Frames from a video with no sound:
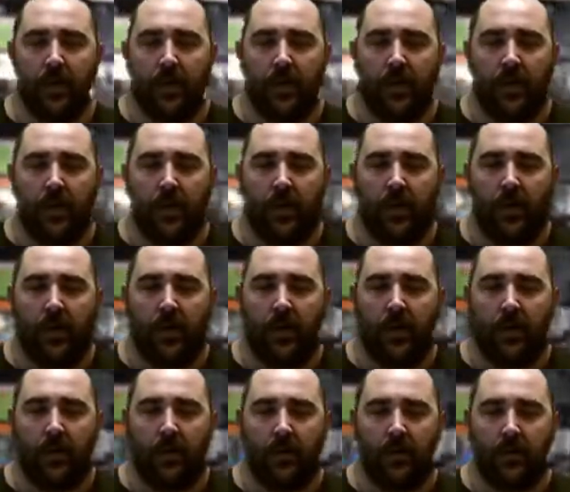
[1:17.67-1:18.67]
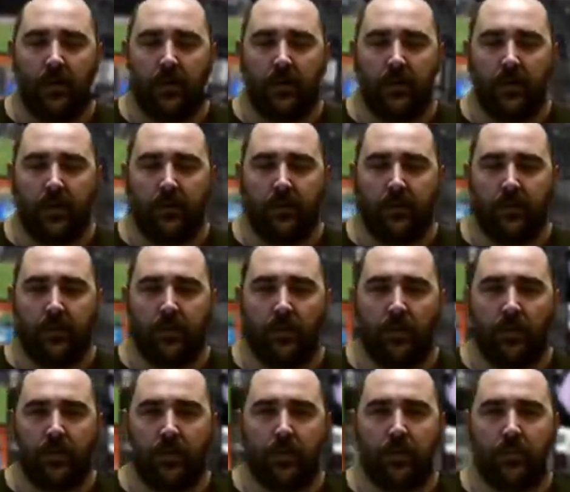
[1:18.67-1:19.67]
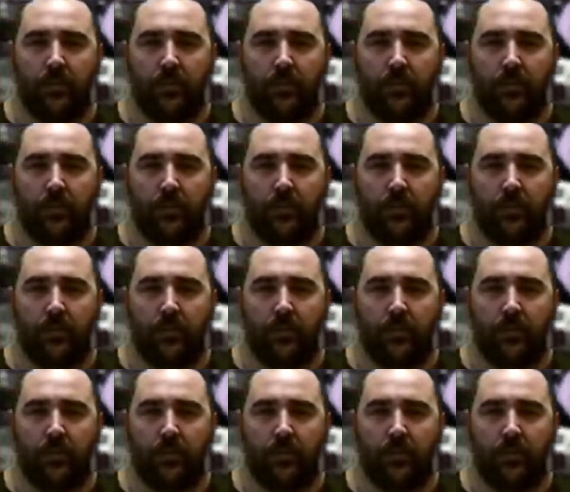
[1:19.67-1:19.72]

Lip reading: a lot of these companies have gone this